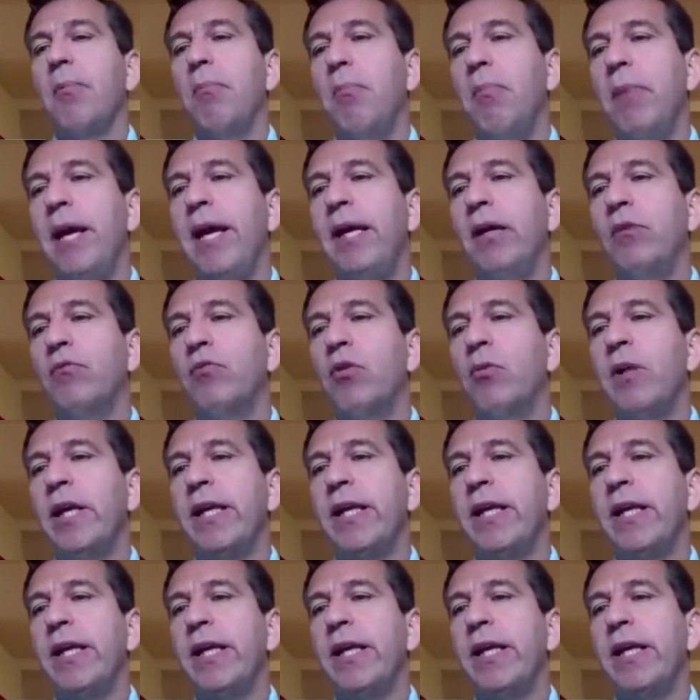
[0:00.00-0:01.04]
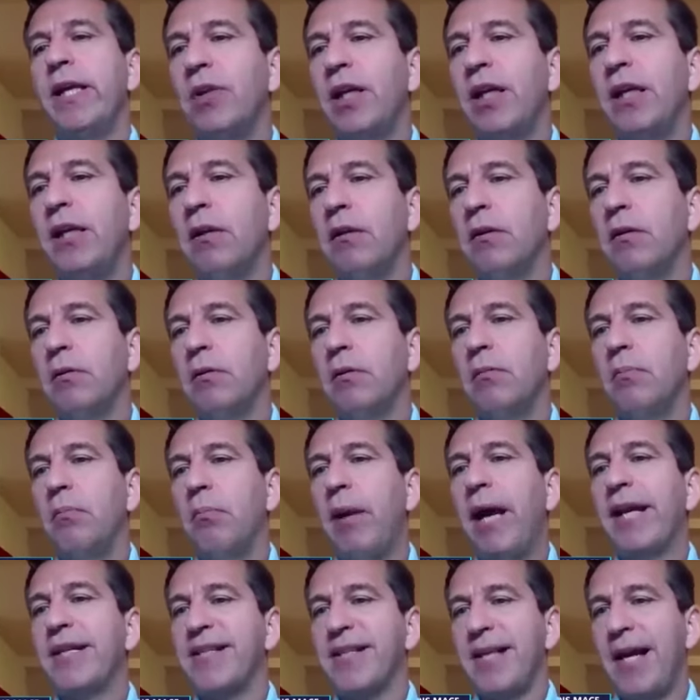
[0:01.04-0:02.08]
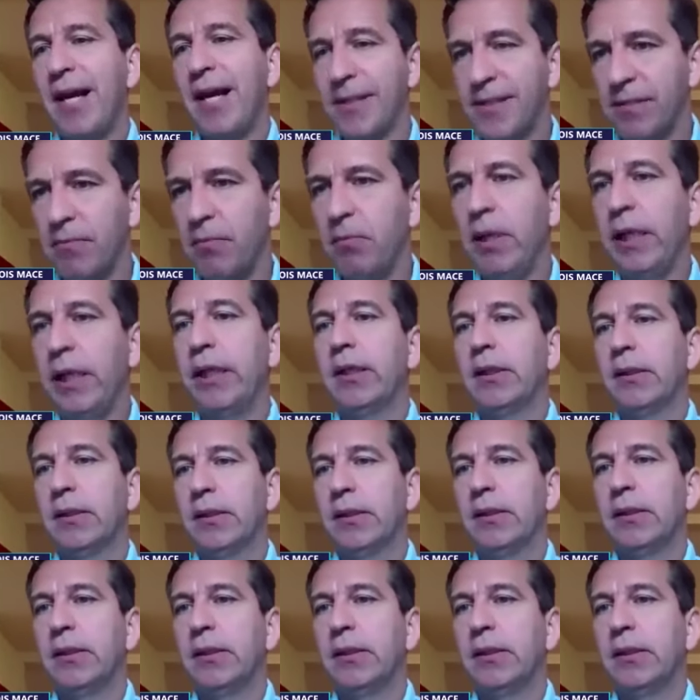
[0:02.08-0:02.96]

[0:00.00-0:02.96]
made in Romania and not only uh, bikes assembly.